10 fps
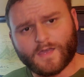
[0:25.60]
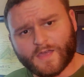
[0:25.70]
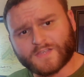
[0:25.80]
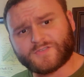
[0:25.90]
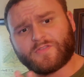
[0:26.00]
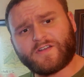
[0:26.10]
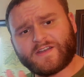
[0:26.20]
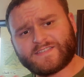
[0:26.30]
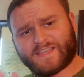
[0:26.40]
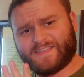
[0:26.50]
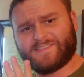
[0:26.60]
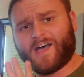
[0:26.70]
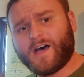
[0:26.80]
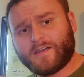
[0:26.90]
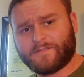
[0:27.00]
So there is a
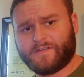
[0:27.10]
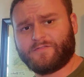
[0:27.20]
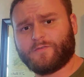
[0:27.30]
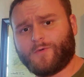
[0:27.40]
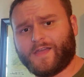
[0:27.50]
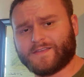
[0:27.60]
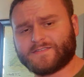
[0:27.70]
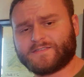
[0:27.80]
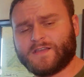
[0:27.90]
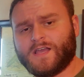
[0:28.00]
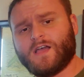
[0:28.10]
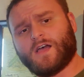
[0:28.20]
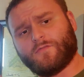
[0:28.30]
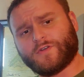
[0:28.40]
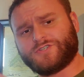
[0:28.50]
ton of different ways of
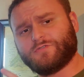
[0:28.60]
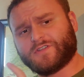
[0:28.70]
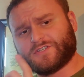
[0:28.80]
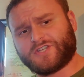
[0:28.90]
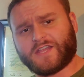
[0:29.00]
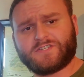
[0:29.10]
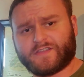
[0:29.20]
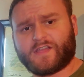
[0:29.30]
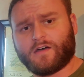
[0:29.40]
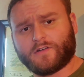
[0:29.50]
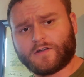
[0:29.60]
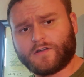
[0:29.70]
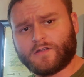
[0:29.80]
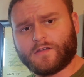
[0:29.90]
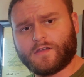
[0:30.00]
which you can change the color
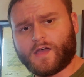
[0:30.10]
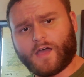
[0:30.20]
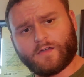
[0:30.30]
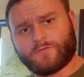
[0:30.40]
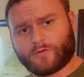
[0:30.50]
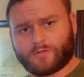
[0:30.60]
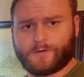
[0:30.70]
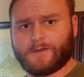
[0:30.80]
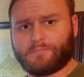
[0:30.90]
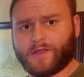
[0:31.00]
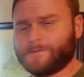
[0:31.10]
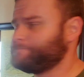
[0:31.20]
of your 3D print,